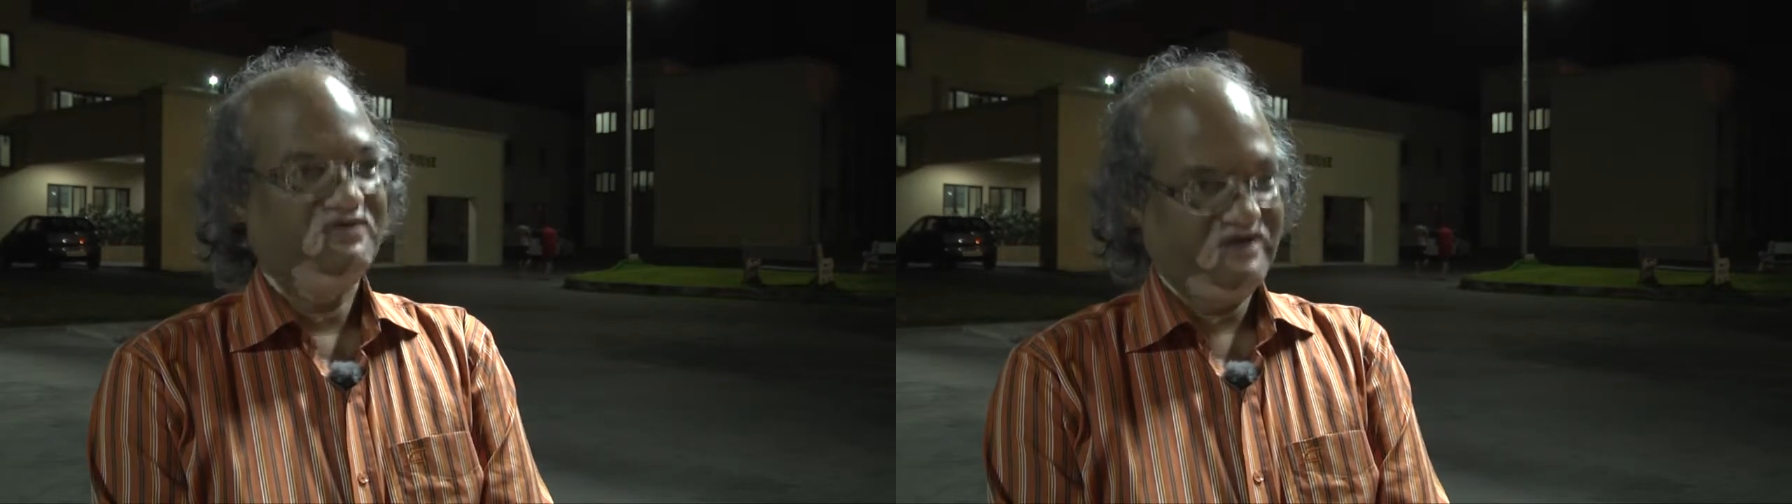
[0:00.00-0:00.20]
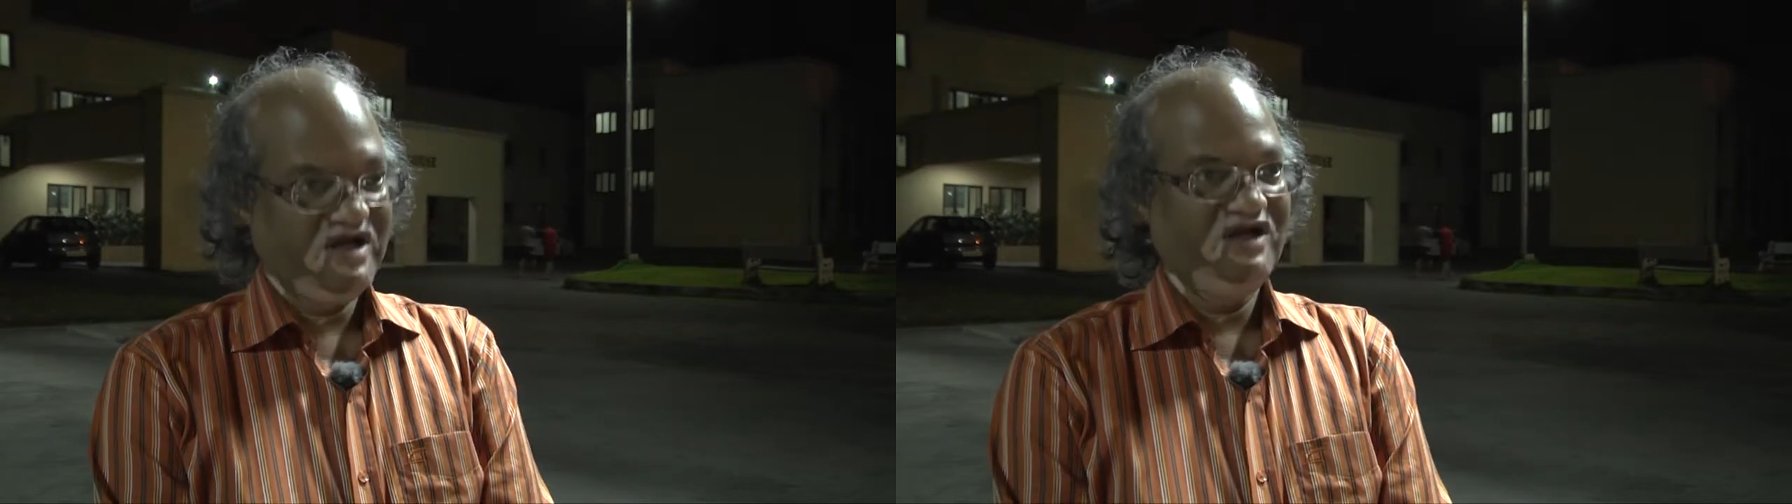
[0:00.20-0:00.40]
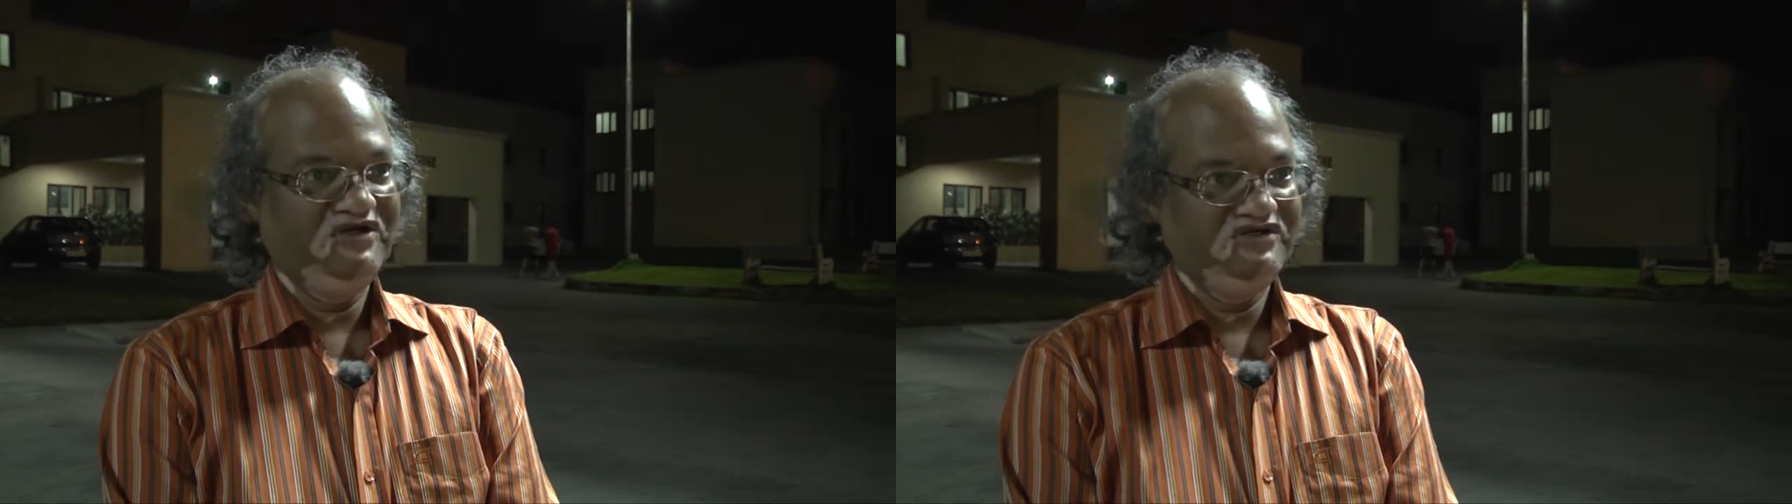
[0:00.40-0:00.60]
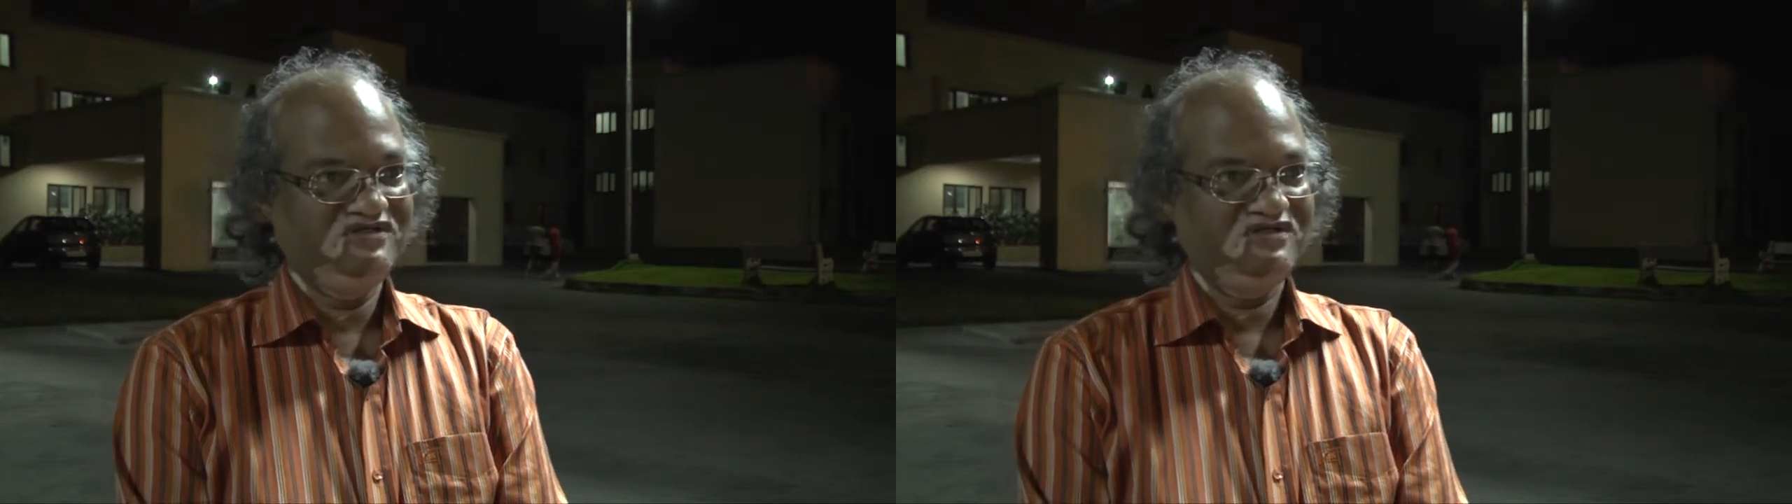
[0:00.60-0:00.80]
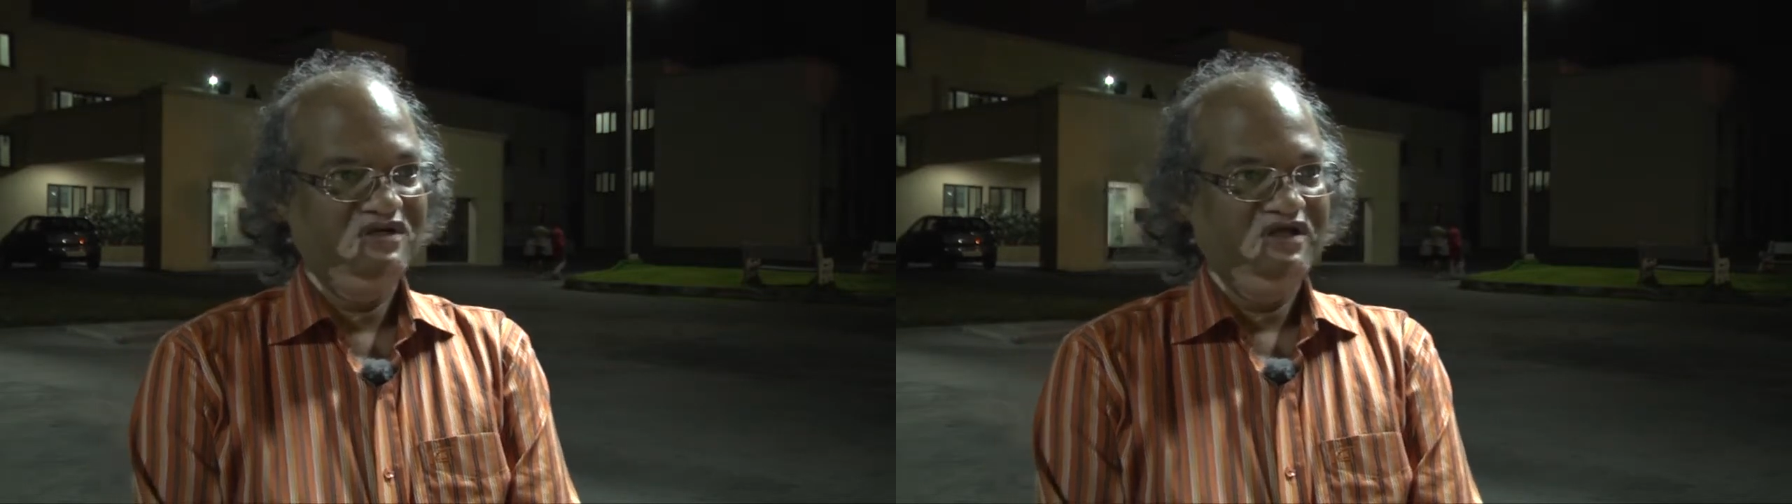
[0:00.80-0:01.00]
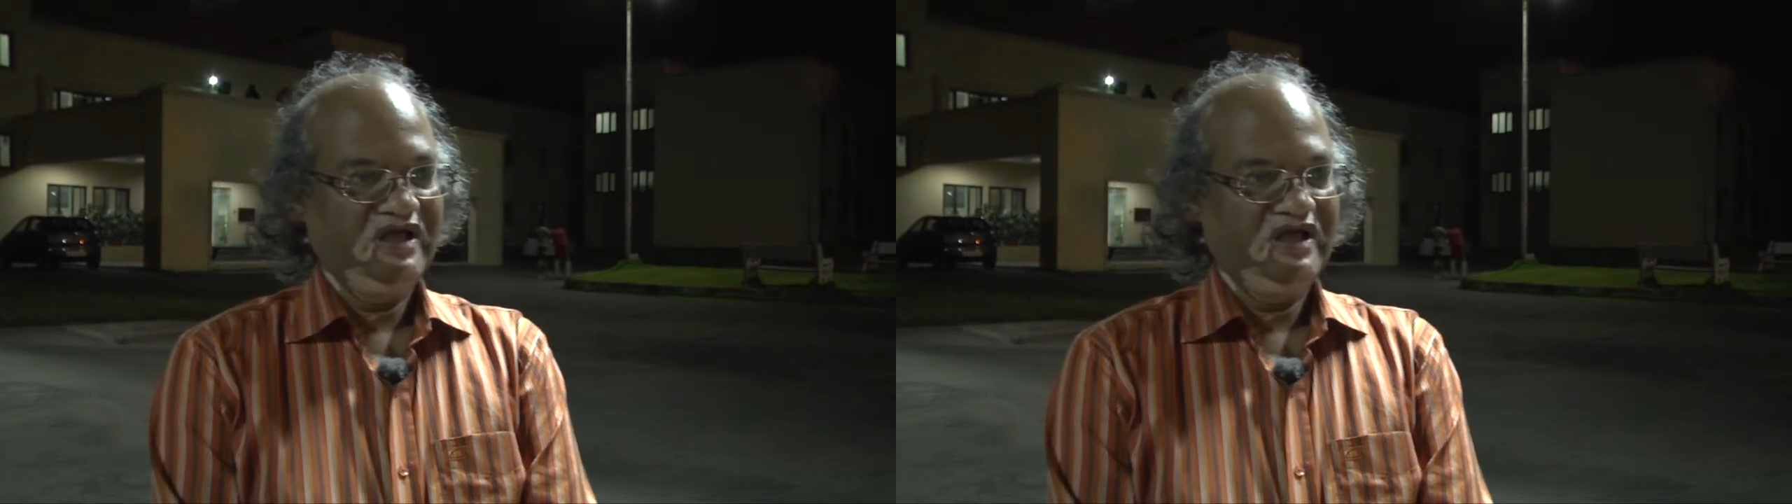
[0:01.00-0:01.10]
dailies,